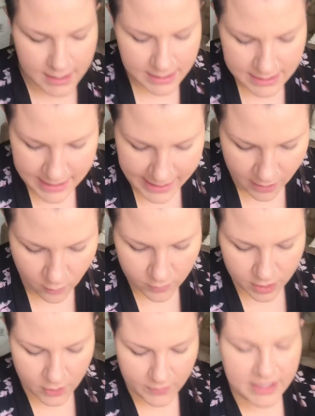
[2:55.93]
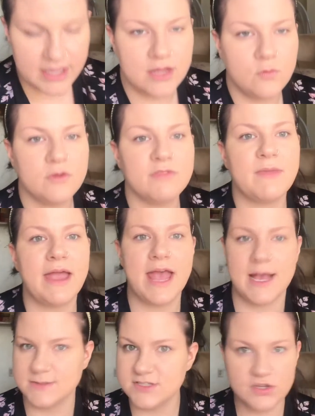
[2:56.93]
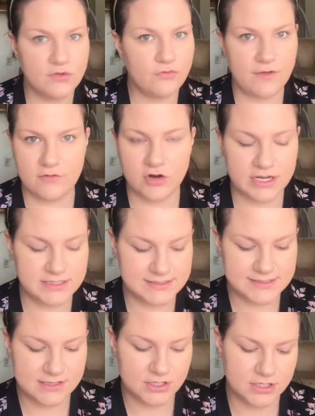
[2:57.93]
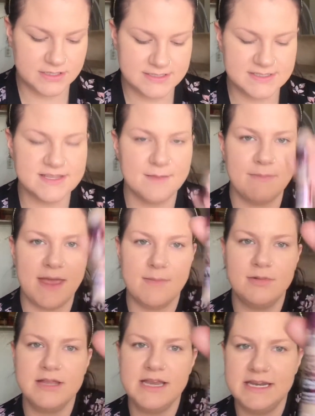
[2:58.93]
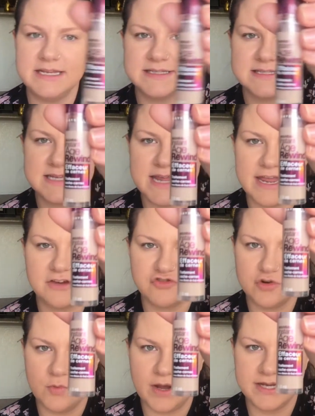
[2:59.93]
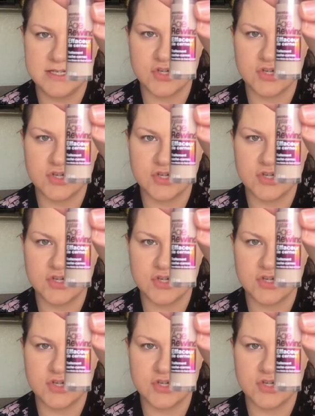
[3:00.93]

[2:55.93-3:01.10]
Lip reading: Now we're going in with my absolute favorite concealer. This is the Maybelline Instant Age Rewind